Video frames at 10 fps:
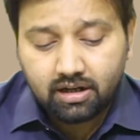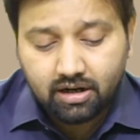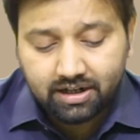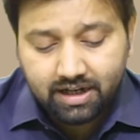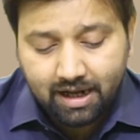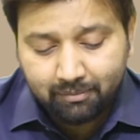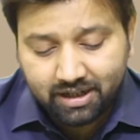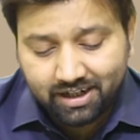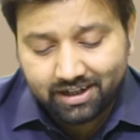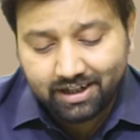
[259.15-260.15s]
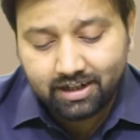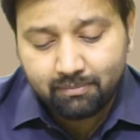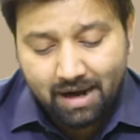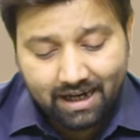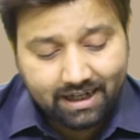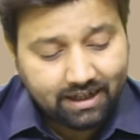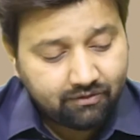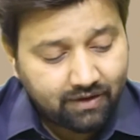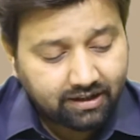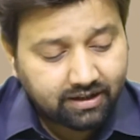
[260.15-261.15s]
contaminated by
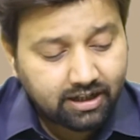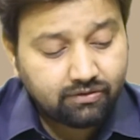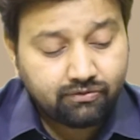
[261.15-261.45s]
infected